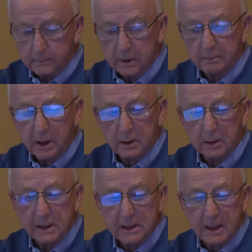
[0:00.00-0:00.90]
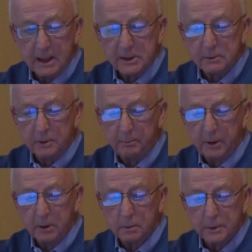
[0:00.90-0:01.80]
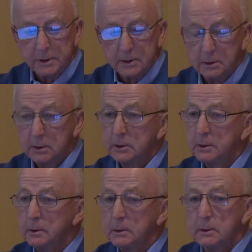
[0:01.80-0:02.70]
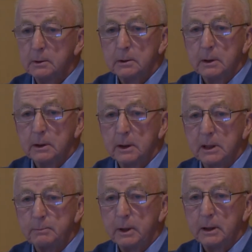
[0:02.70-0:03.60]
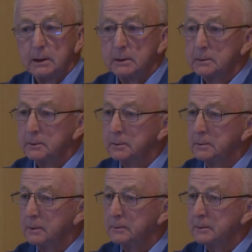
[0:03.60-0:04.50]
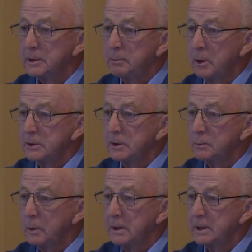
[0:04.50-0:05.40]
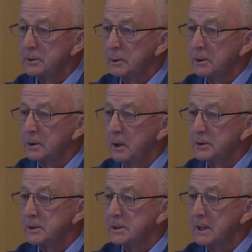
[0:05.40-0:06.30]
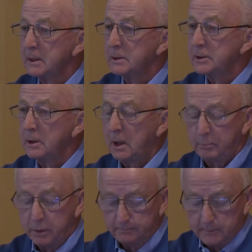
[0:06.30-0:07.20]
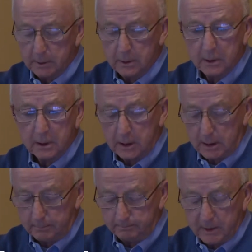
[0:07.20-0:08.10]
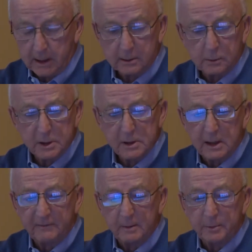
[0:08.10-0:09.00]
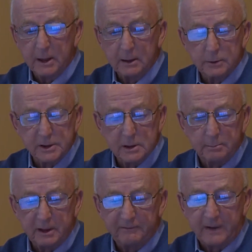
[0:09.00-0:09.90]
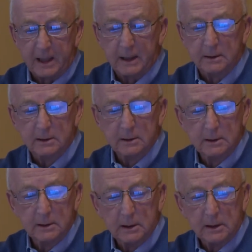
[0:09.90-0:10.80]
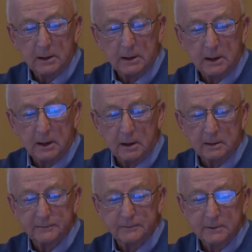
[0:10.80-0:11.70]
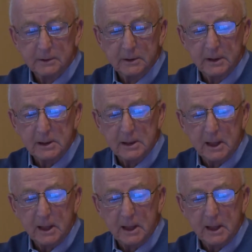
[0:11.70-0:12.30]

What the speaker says: One of my early tasks with Bill was to explain to the sponsors why this sort of nonsense had to stop. And of course, not everybody was a big fan of these